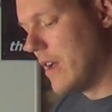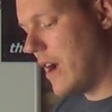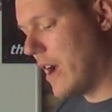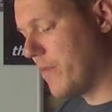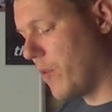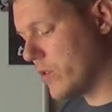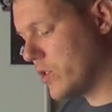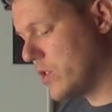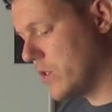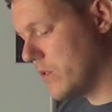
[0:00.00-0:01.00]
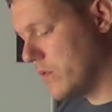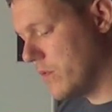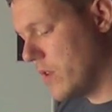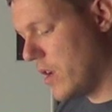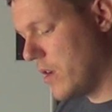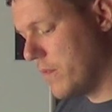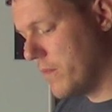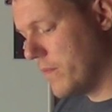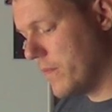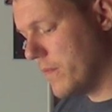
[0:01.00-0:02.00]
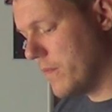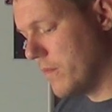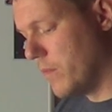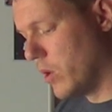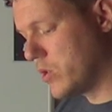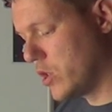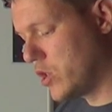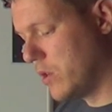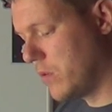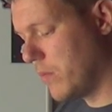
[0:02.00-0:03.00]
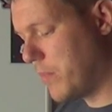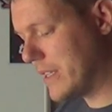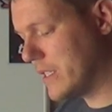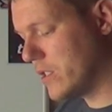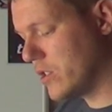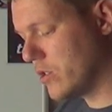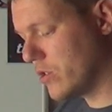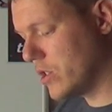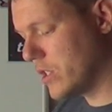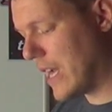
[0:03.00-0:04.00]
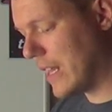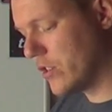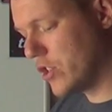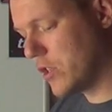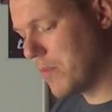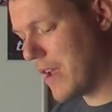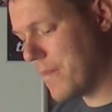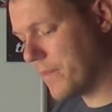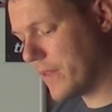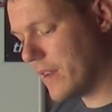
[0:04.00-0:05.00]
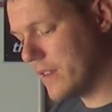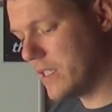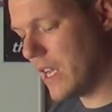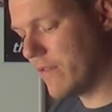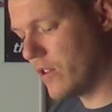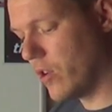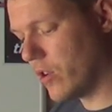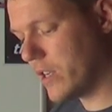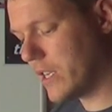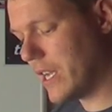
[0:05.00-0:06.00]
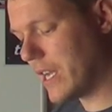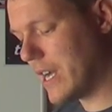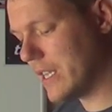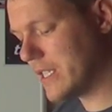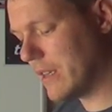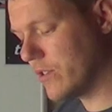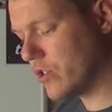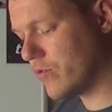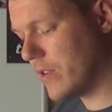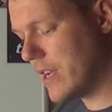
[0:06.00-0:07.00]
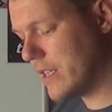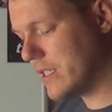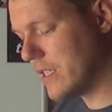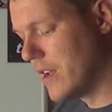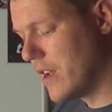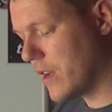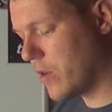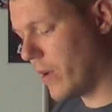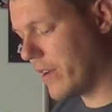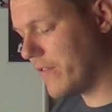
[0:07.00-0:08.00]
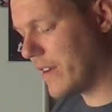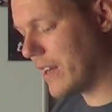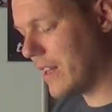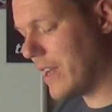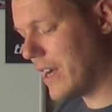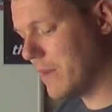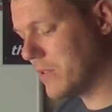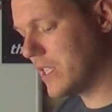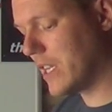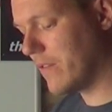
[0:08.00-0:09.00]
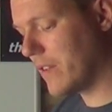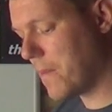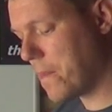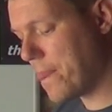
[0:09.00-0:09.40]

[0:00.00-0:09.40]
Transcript: I've watched um, Tune competitors such as Alan Schmidt, Dave Cook kick ass down the straights, and quite frankly, I am sick of it.